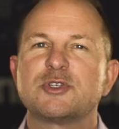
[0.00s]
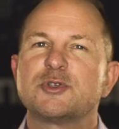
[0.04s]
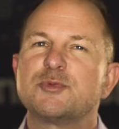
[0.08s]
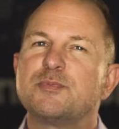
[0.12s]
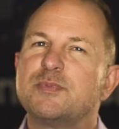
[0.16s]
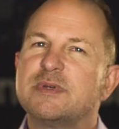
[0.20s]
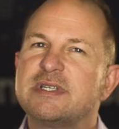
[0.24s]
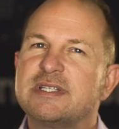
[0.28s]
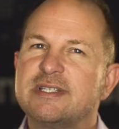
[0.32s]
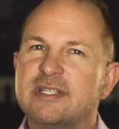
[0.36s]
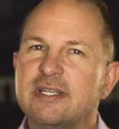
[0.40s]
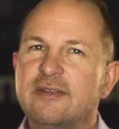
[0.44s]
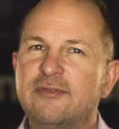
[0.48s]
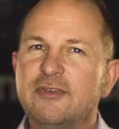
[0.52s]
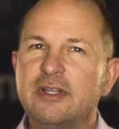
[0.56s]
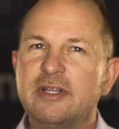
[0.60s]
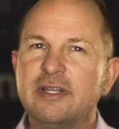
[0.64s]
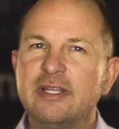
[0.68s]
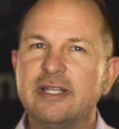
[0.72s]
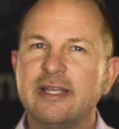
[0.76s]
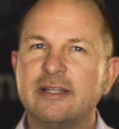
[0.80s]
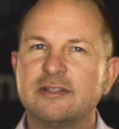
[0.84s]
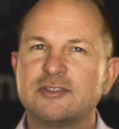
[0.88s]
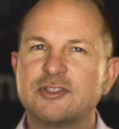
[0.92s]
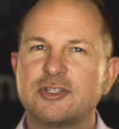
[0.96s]

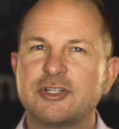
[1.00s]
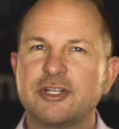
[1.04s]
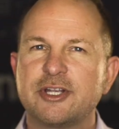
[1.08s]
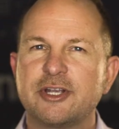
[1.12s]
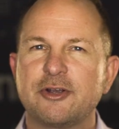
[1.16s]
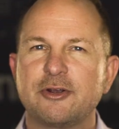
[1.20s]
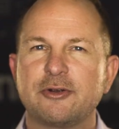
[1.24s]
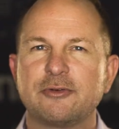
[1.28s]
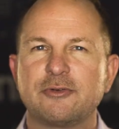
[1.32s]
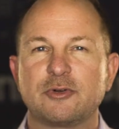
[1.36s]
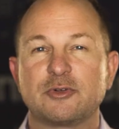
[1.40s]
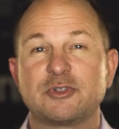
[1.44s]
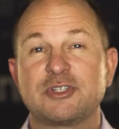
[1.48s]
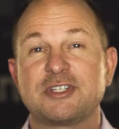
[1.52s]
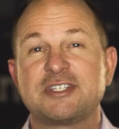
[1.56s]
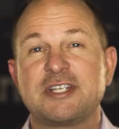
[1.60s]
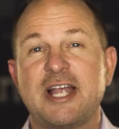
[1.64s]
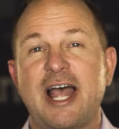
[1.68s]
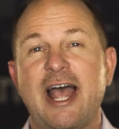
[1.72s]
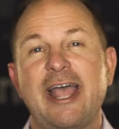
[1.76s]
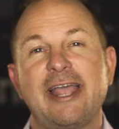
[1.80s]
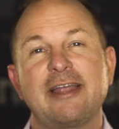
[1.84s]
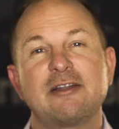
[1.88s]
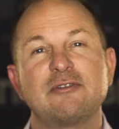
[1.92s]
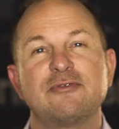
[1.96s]
specifically engineered or
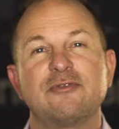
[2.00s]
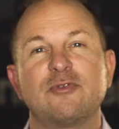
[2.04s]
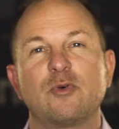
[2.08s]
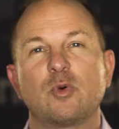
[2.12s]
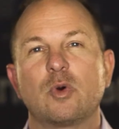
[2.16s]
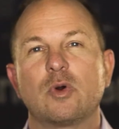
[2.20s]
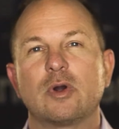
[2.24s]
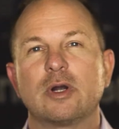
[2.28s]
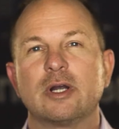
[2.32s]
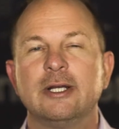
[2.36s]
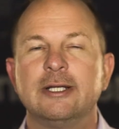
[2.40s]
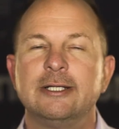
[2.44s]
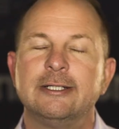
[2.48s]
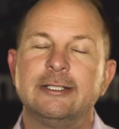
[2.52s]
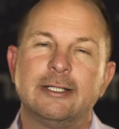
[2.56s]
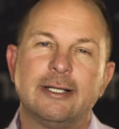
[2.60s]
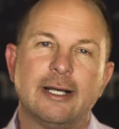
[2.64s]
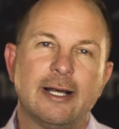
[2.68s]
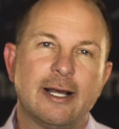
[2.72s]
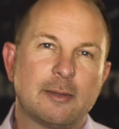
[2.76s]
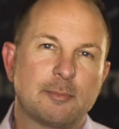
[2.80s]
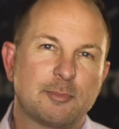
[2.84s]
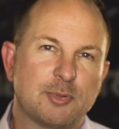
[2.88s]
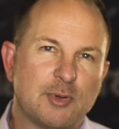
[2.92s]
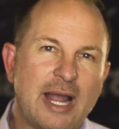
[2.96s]
designed for
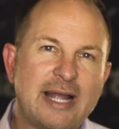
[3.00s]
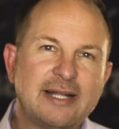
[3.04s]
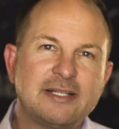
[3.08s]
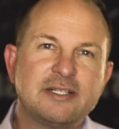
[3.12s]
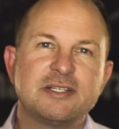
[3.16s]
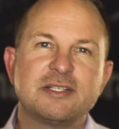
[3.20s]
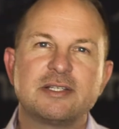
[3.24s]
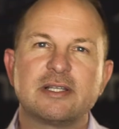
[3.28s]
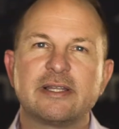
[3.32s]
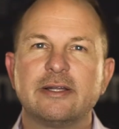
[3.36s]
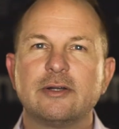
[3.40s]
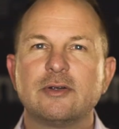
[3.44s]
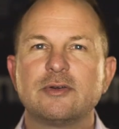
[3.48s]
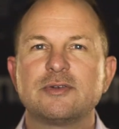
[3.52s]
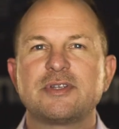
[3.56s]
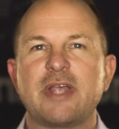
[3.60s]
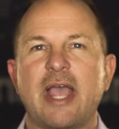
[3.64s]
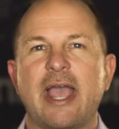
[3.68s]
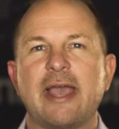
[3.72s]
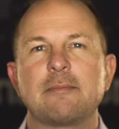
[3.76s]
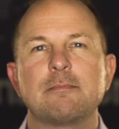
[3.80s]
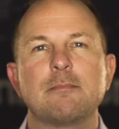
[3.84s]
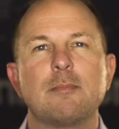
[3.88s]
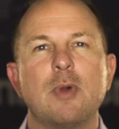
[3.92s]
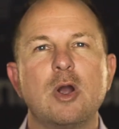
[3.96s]
practice leaders
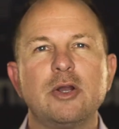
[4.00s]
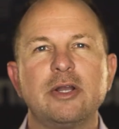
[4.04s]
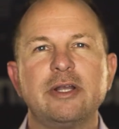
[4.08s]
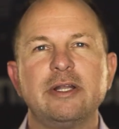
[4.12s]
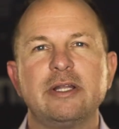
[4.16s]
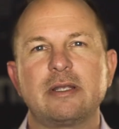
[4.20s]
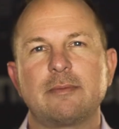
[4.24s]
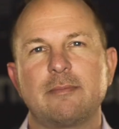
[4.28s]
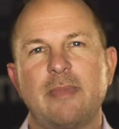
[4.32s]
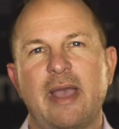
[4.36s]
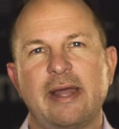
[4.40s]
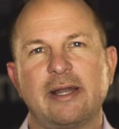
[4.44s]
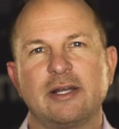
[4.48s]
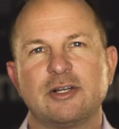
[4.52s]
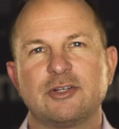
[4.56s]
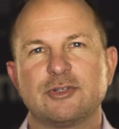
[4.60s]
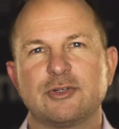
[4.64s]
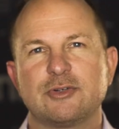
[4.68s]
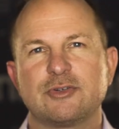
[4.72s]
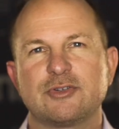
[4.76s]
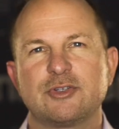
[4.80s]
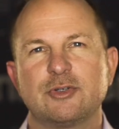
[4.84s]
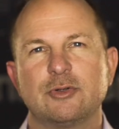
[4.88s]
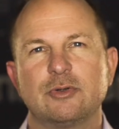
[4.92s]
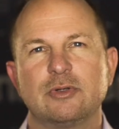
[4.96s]
and marketing
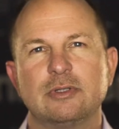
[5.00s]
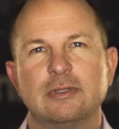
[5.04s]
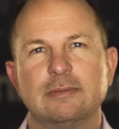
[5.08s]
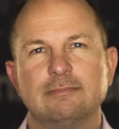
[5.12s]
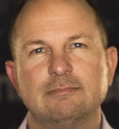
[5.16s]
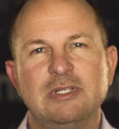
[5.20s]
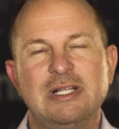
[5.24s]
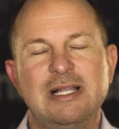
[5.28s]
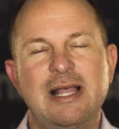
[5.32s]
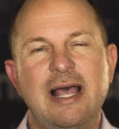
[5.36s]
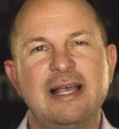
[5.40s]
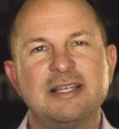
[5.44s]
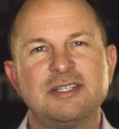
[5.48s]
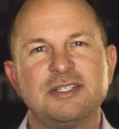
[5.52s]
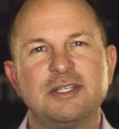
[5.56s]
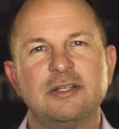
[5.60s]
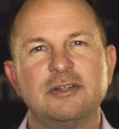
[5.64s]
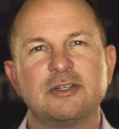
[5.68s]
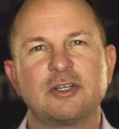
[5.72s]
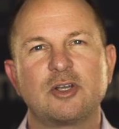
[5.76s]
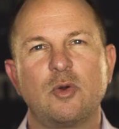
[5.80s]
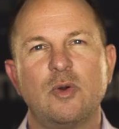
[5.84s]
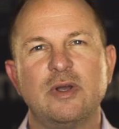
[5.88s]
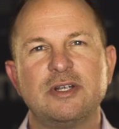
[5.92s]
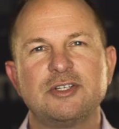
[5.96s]
managers who are
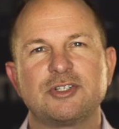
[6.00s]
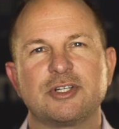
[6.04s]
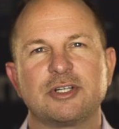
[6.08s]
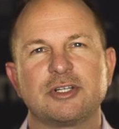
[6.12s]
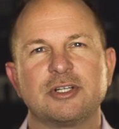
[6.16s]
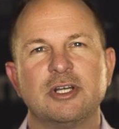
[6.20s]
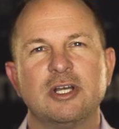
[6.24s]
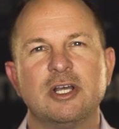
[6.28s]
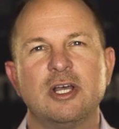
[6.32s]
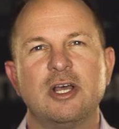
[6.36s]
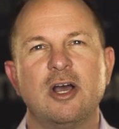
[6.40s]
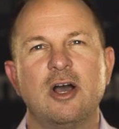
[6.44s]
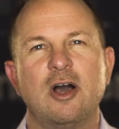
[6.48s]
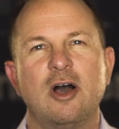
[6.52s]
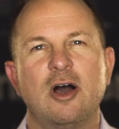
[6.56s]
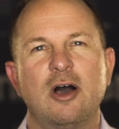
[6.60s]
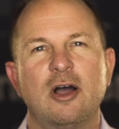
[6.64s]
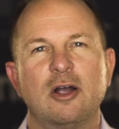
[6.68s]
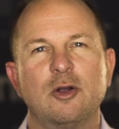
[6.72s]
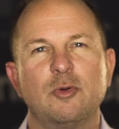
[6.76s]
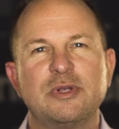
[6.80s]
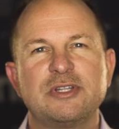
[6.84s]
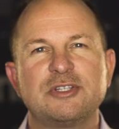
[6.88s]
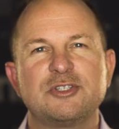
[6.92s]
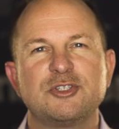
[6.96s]
asking the question,
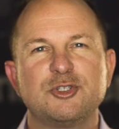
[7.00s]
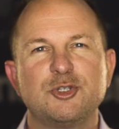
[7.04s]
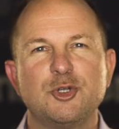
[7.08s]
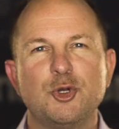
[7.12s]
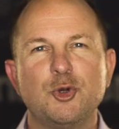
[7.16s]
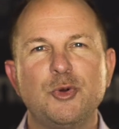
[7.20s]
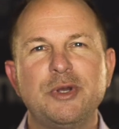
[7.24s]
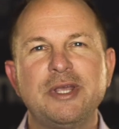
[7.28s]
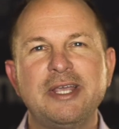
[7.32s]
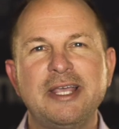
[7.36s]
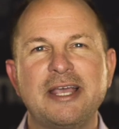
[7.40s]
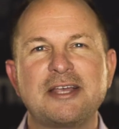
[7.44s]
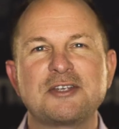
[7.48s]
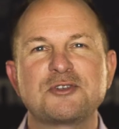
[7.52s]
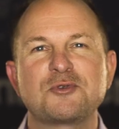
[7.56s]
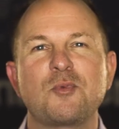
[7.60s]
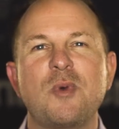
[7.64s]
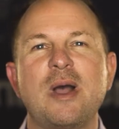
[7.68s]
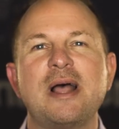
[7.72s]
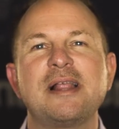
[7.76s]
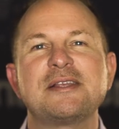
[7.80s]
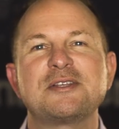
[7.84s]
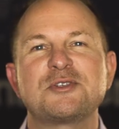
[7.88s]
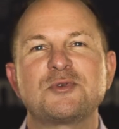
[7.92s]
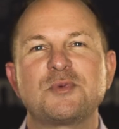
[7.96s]
are we doing as
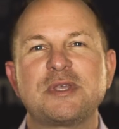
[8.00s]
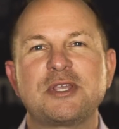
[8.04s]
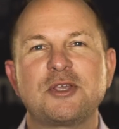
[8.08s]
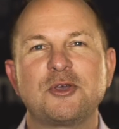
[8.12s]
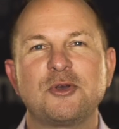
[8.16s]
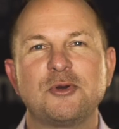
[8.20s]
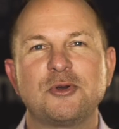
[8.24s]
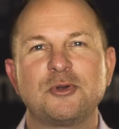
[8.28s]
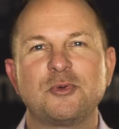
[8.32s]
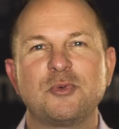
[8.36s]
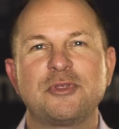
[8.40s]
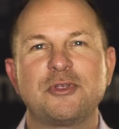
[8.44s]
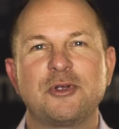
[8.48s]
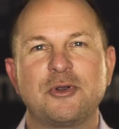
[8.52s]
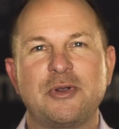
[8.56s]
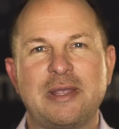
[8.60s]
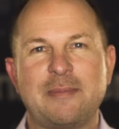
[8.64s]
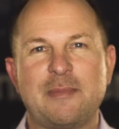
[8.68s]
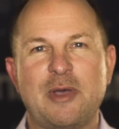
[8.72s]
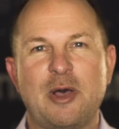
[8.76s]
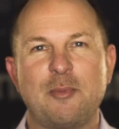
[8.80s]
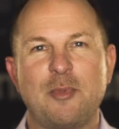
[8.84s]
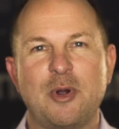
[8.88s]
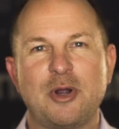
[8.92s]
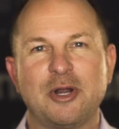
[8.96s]
well as we could with our
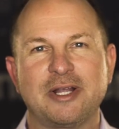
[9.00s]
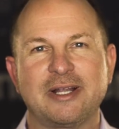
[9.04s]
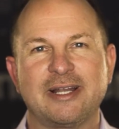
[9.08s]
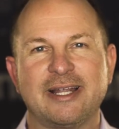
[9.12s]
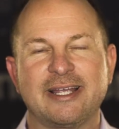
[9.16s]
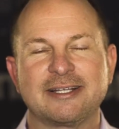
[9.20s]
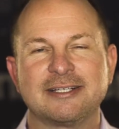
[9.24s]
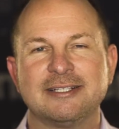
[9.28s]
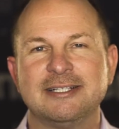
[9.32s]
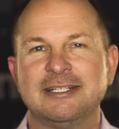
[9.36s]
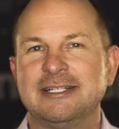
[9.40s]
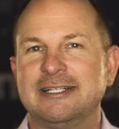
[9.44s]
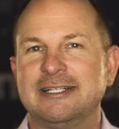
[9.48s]
email marketing?